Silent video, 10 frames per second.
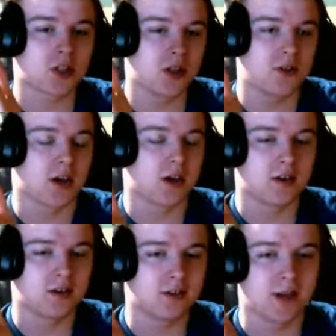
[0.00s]
think
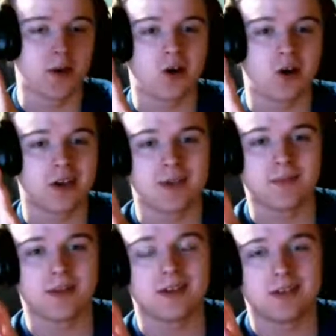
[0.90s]
that Paul
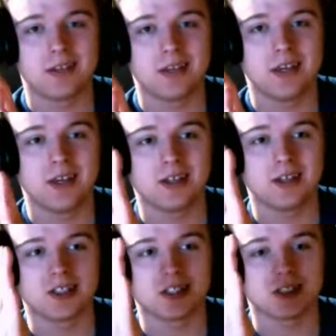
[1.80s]
Heyman
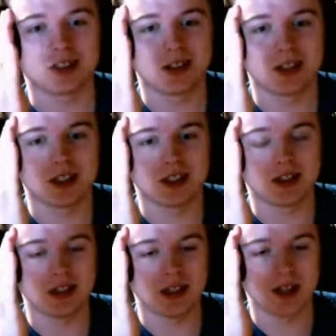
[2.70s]
is
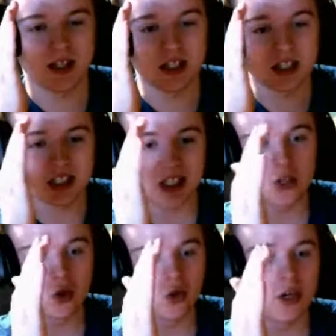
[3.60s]
the
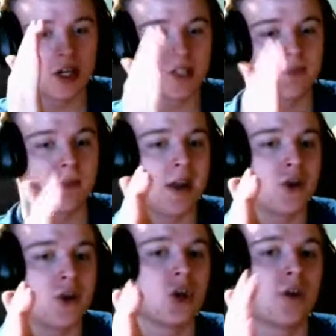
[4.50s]
single greatest
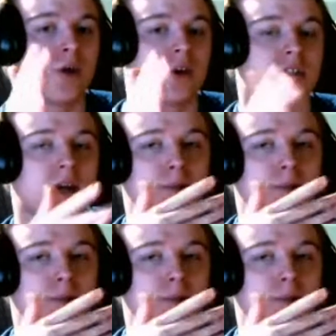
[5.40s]
manager of all time?